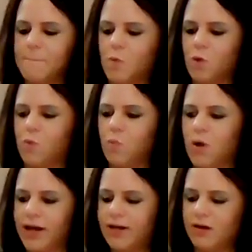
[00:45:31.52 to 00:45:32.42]
more
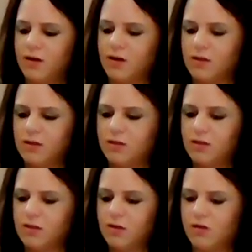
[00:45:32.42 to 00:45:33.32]
white
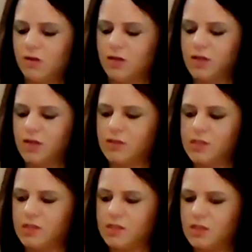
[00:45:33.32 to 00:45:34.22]
on it